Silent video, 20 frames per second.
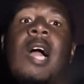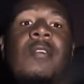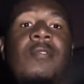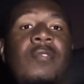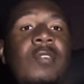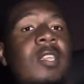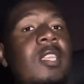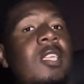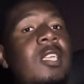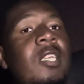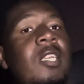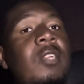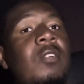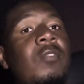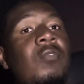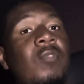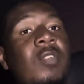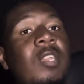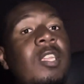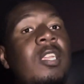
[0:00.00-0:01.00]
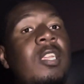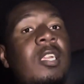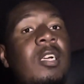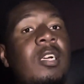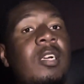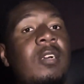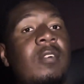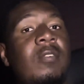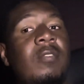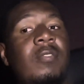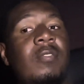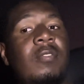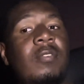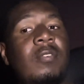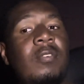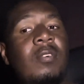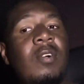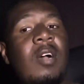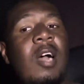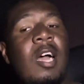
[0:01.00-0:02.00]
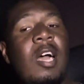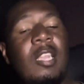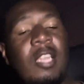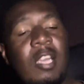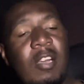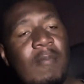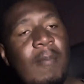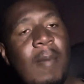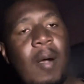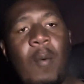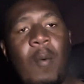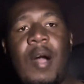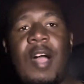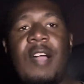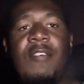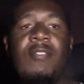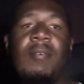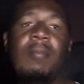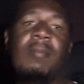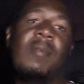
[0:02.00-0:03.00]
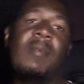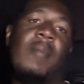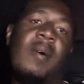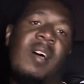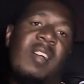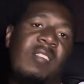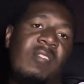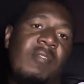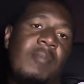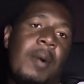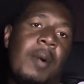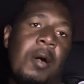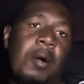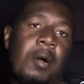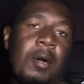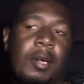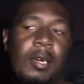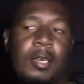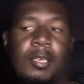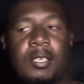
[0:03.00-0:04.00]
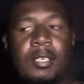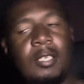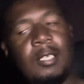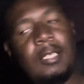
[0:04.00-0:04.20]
I love my wife from the bottom of my heart,